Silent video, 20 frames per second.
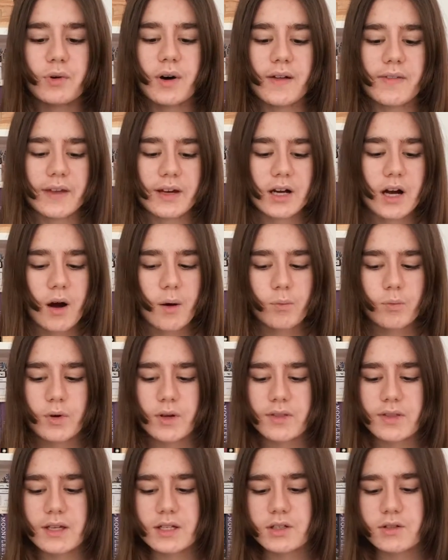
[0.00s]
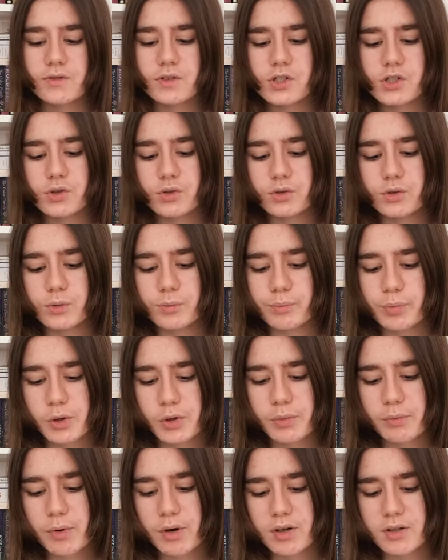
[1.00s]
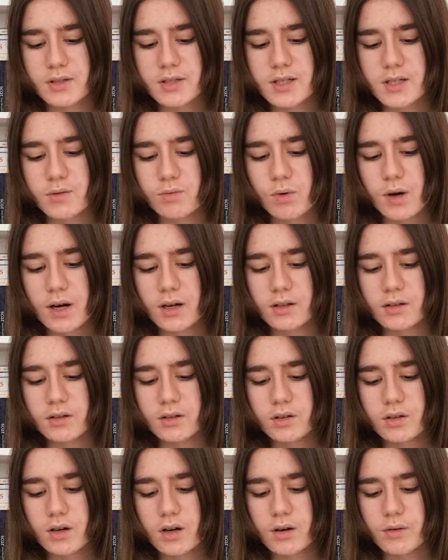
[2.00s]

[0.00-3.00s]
And they come with individual bookmarks as well,